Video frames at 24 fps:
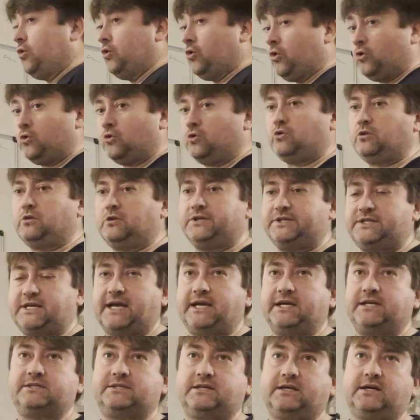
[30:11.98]
all the
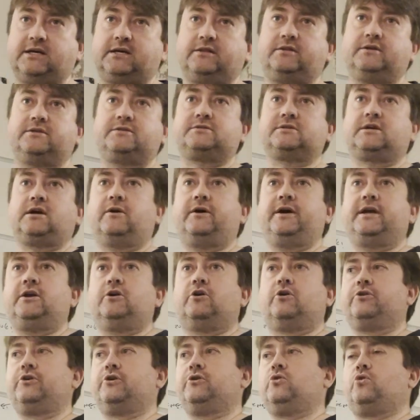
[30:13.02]
data that's going
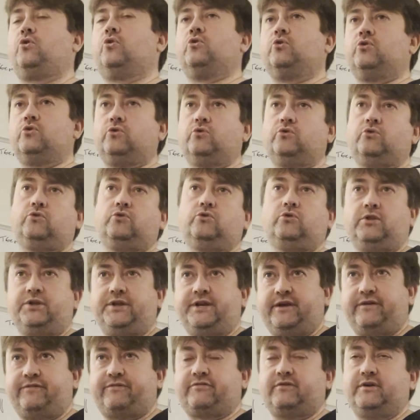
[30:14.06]
on all the
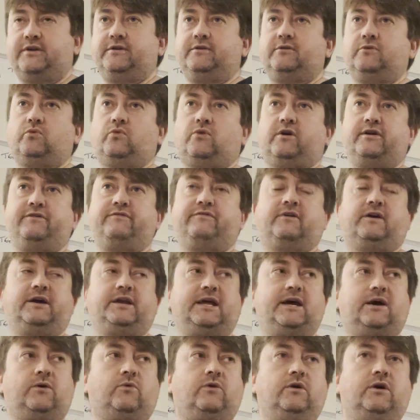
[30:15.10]
different Wi-Fi
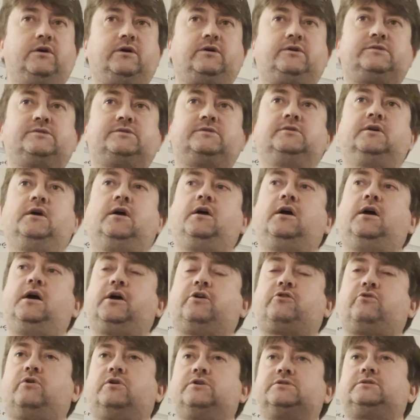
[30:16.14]
networks
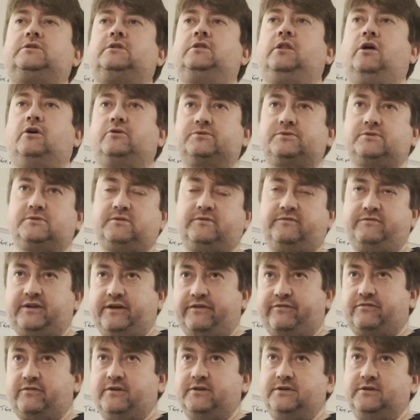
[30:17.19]
across lots of
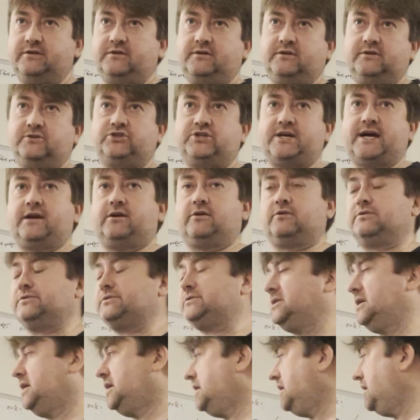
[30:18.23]
different
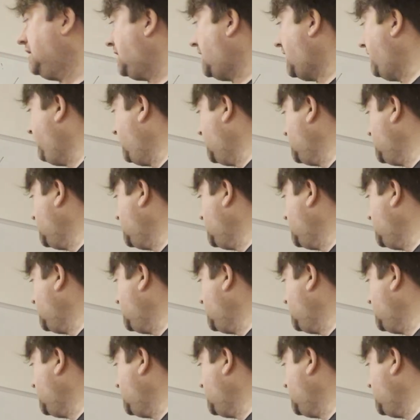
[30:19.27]
channels. And